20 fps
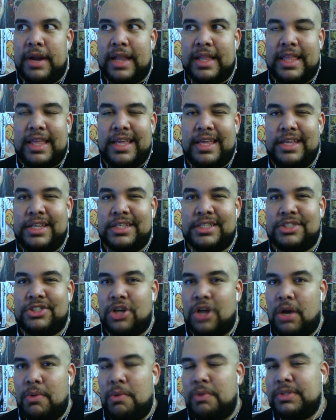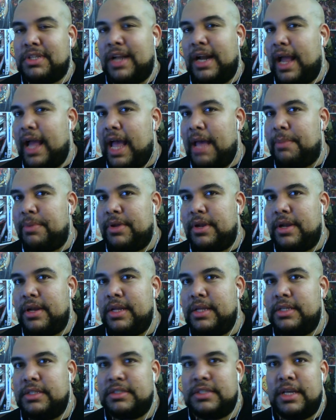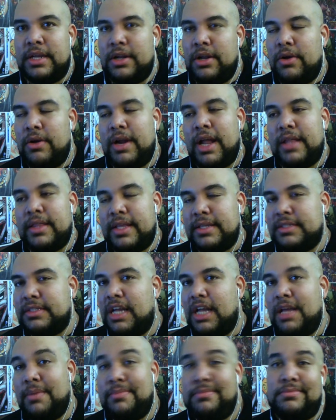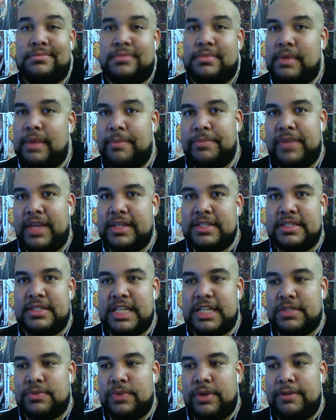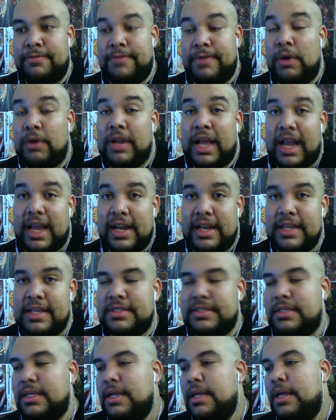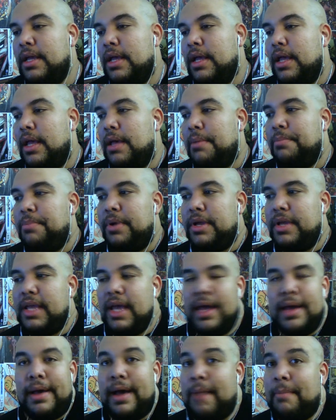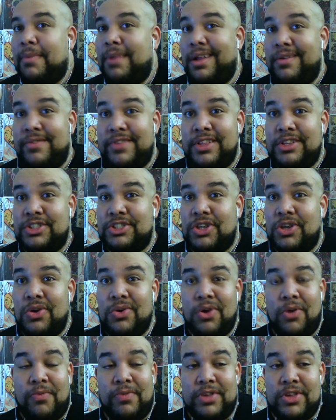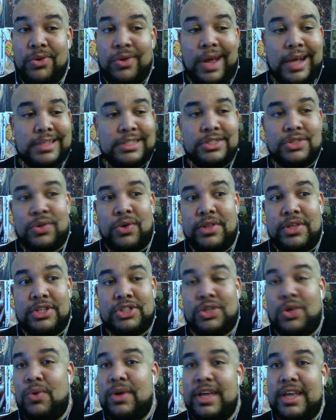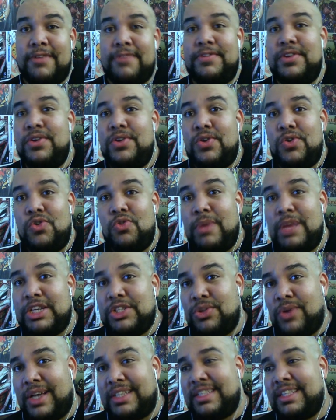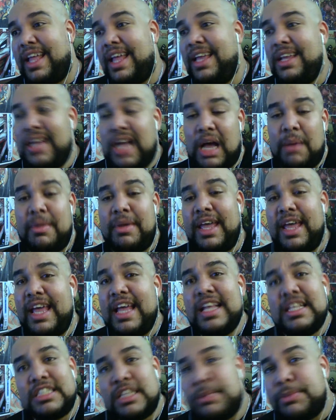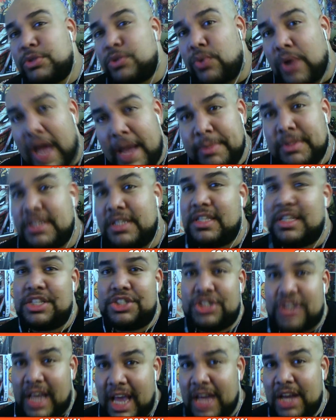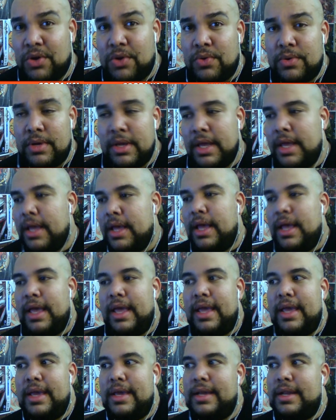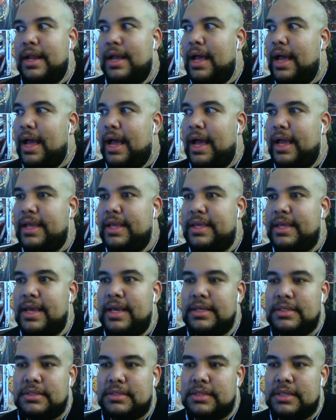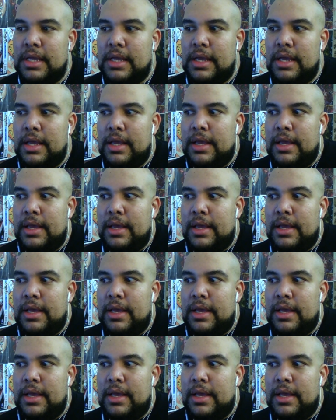but I think he just saw what was going to happen and he just said, no, not this time. I'm guessing that's what it felt like, at least. But yeah, I'm loving the show. Hopefully you guys enjoy the show. If you do, make sure you guys like, comment, and subscribe to the channel. And I guess